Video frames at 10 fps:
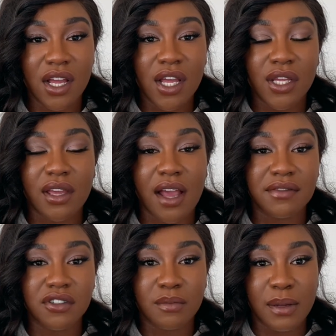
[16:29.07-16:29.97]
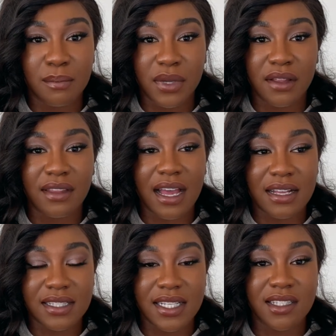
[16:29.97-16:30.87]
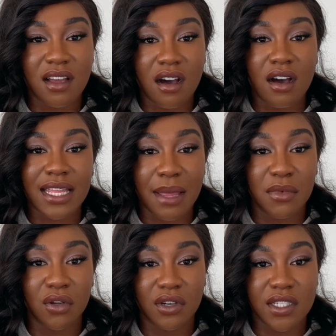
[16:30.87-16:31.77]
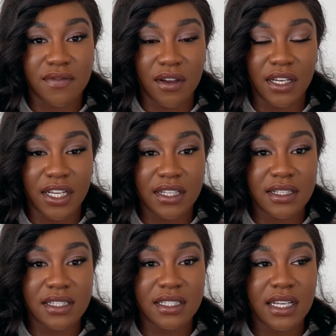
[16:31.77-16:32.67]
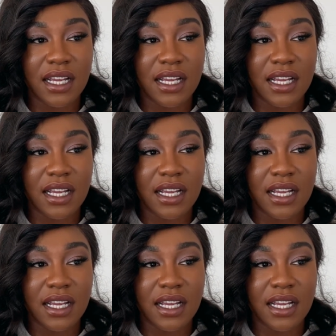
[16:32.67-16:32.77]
You have to remember that acids are chemical exfoliants,